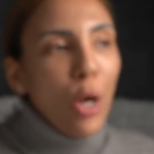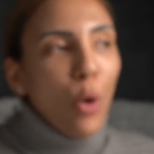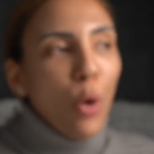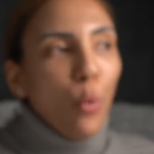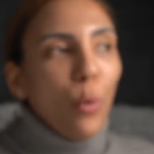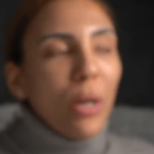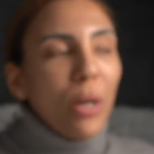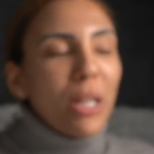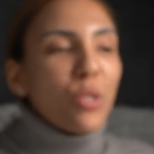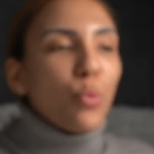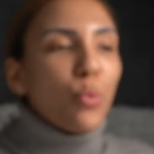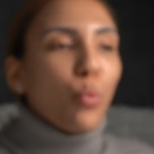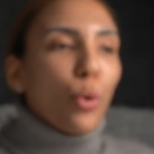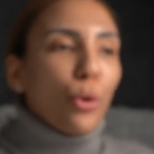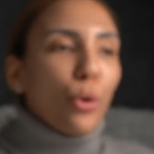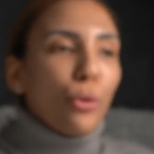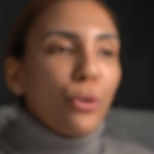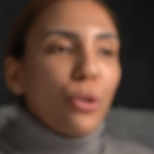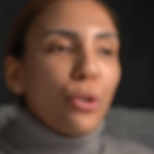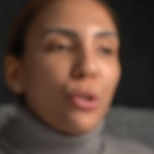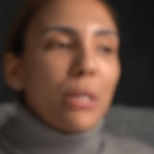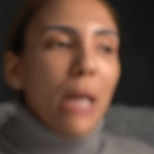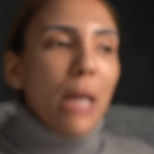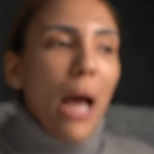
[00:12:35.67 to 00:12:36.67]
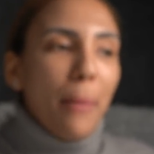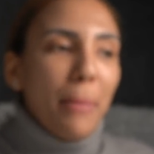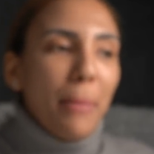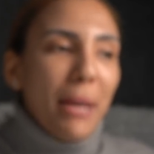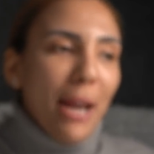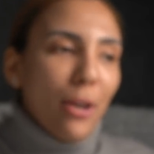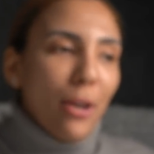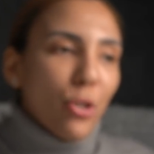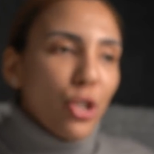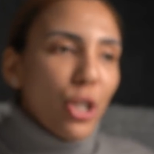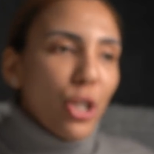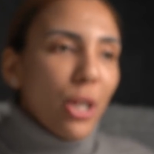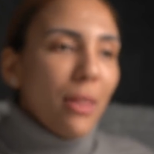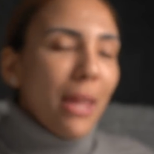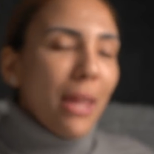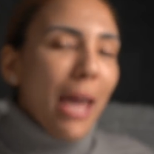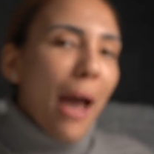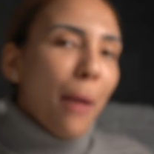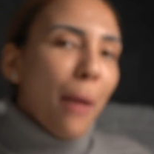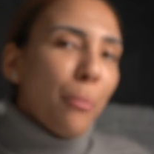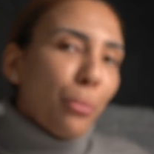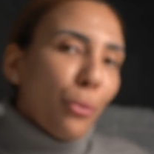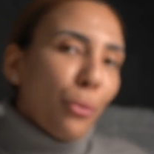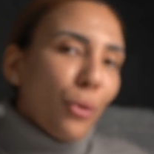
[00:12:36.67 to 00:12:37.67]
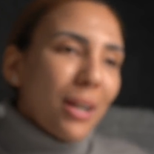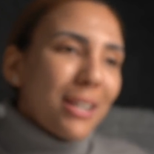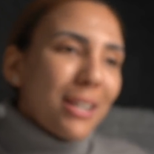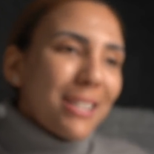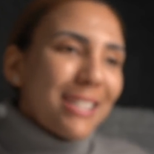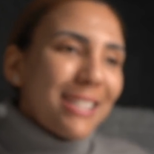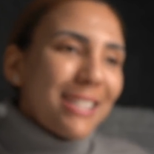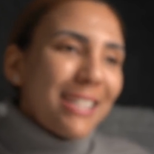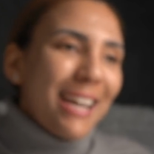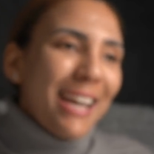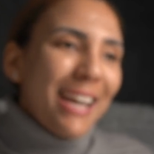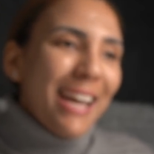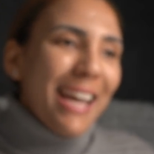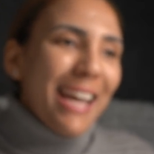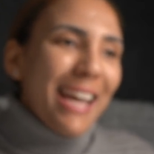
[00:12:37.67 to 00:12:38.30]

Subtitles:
What is worth your time and energy? The Empress